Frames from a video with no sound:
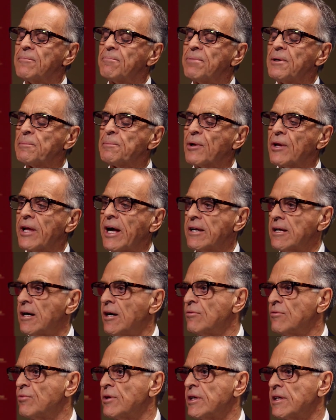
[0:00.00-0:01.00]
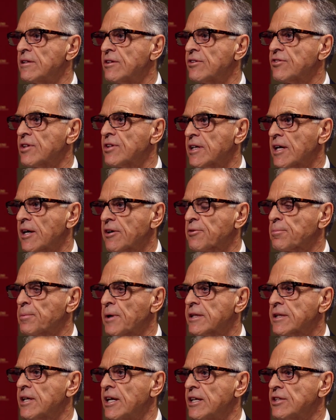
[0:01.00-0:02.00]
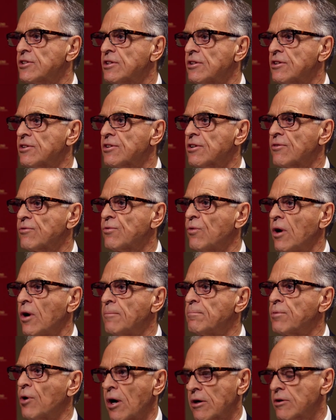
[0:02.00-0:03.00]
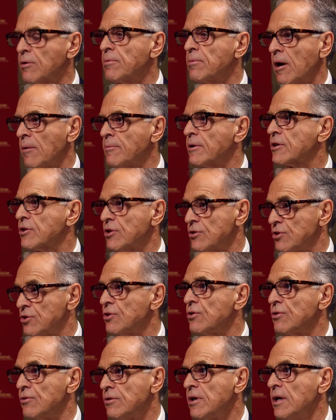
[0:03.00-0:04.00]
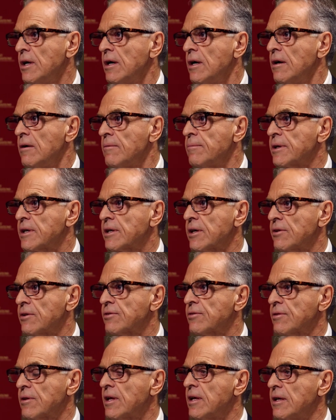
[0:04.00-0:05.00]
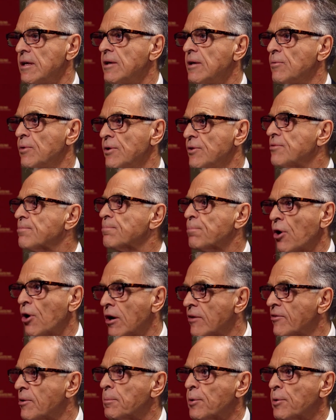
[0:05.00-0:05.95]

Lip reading: people had unrealistic expectations of what Barack Obama could do because he was part of a